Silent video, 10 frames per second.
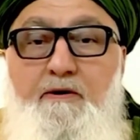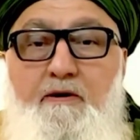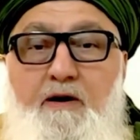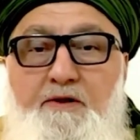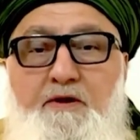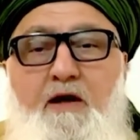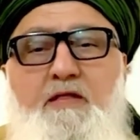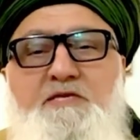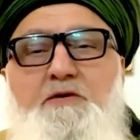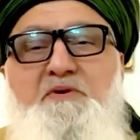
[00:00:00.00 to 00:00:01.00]
until
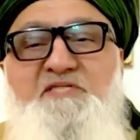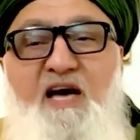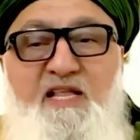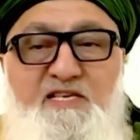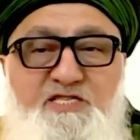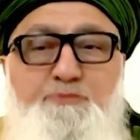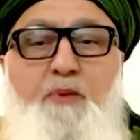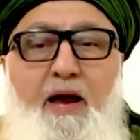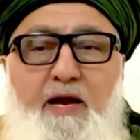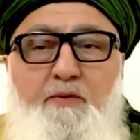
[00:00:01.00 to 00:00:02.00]
Allah
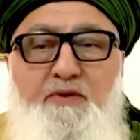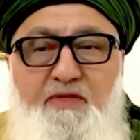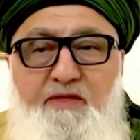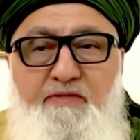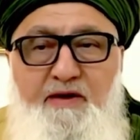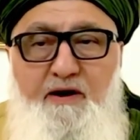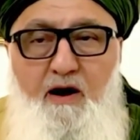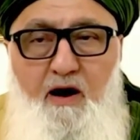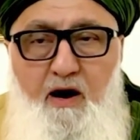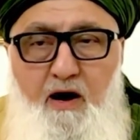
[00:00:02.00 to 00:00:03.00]
inspire within their
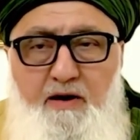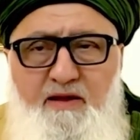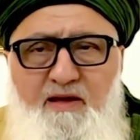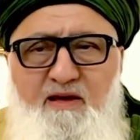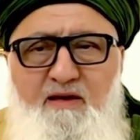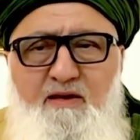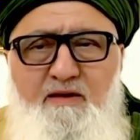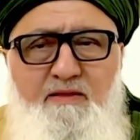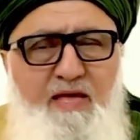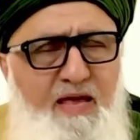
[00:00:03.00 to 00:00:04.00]
heart
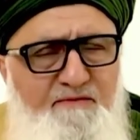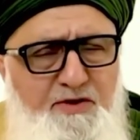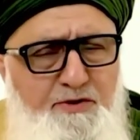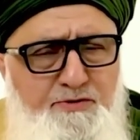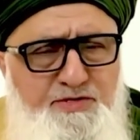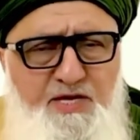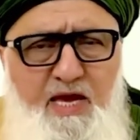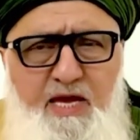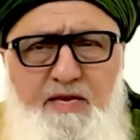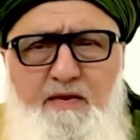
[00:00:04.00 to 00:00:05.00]
that, haven't you
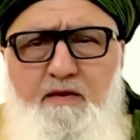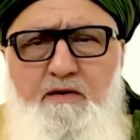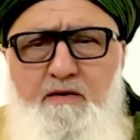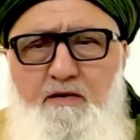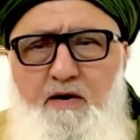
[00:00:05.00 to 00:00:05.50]
seen a